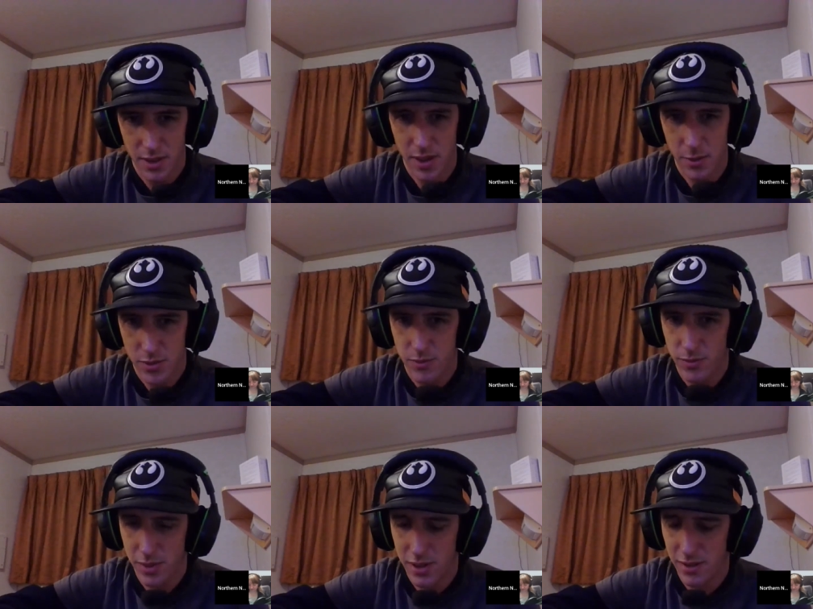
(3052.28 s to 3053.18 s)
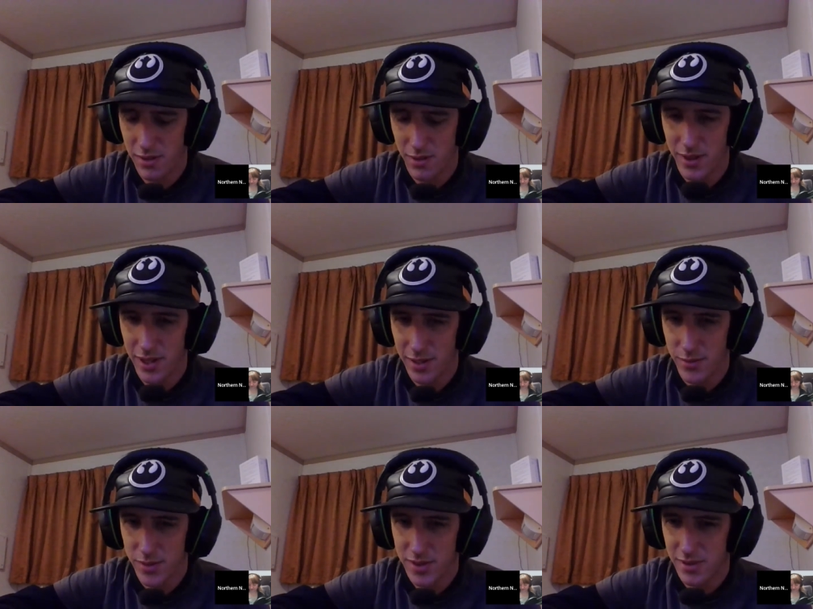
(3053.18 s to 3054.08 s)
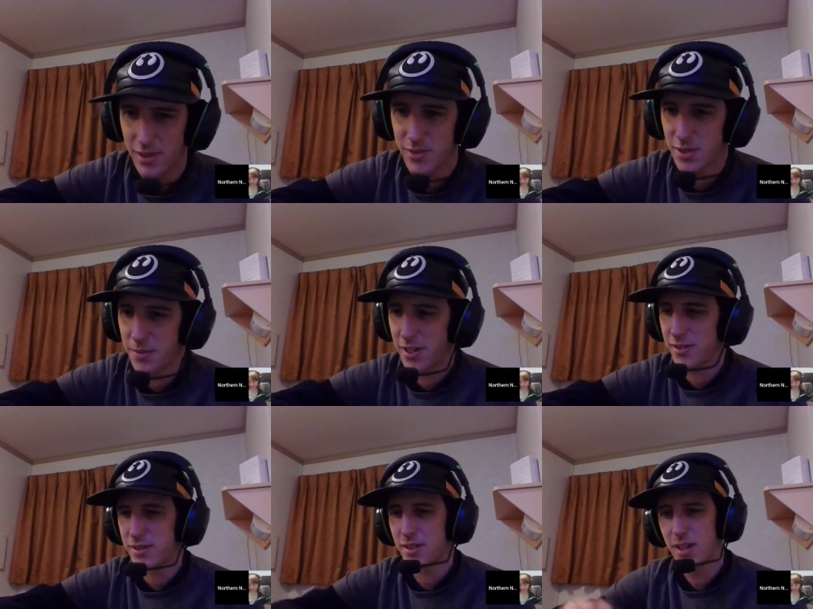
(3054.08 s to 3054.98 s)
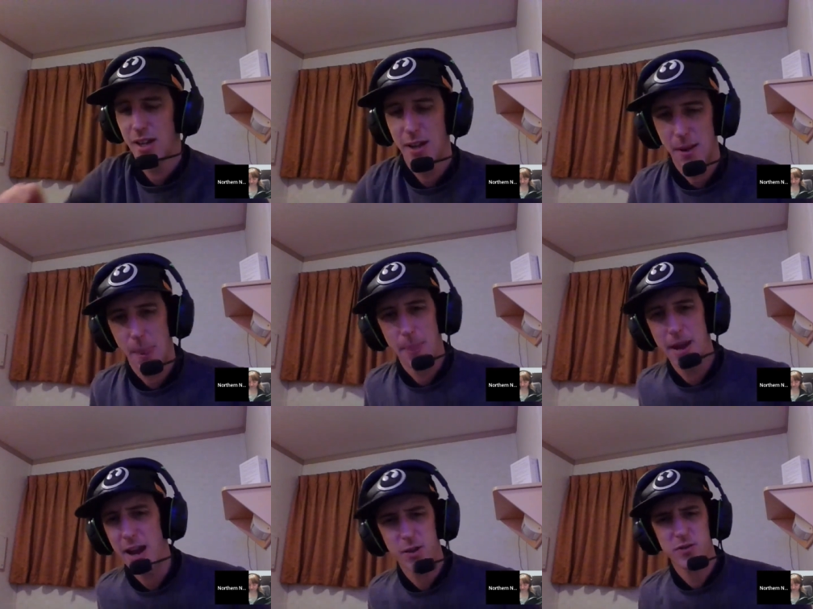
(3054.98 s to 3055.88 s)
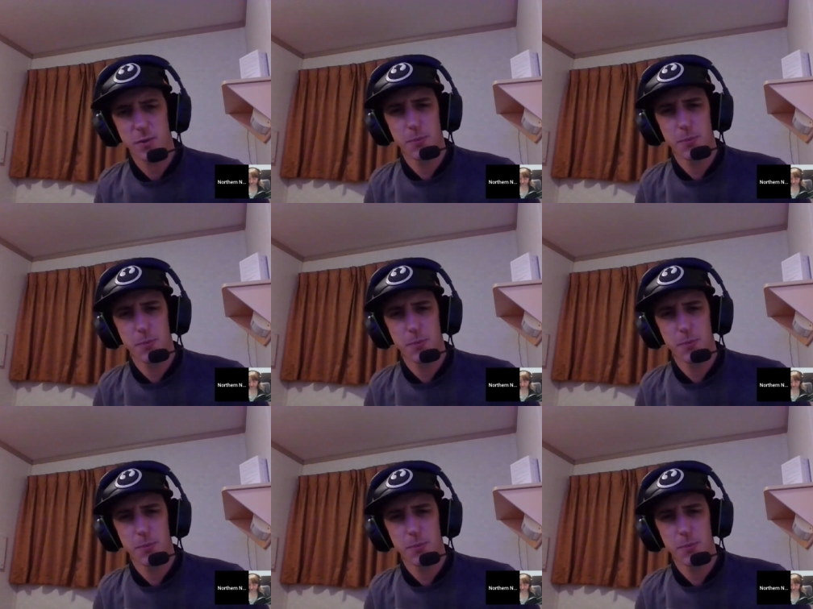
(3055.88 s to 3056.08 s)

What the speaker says: It was it was something else. Yeah, it was from